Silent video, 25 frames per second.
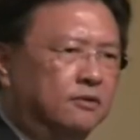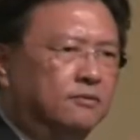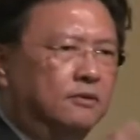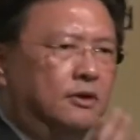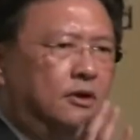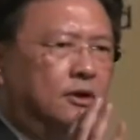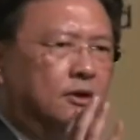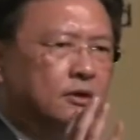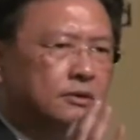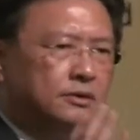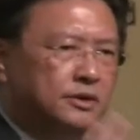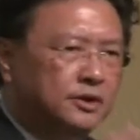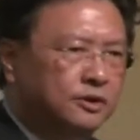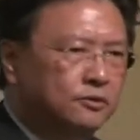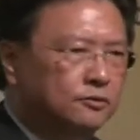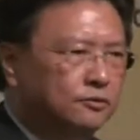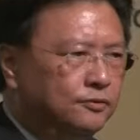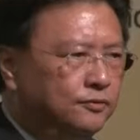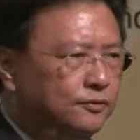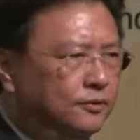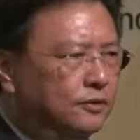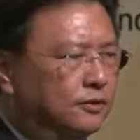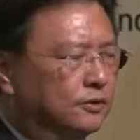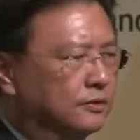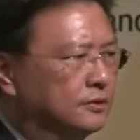of all new
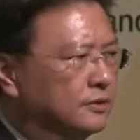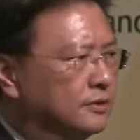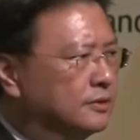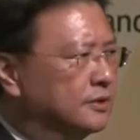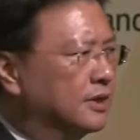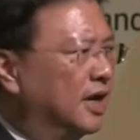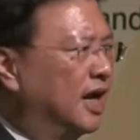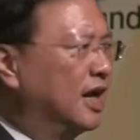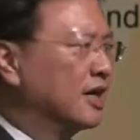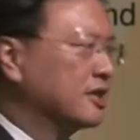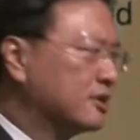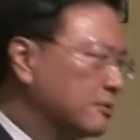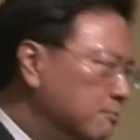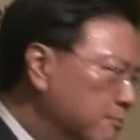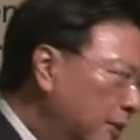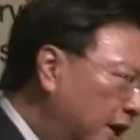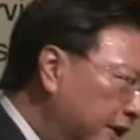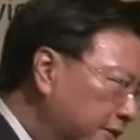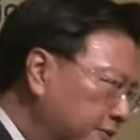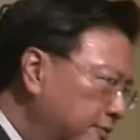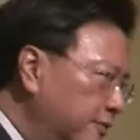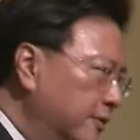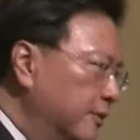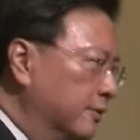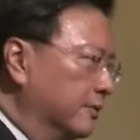phones are
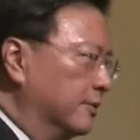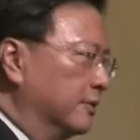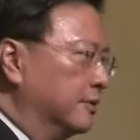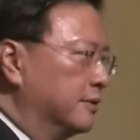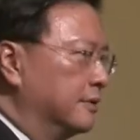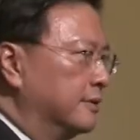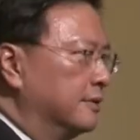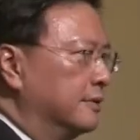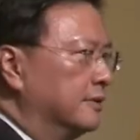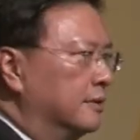smartphones.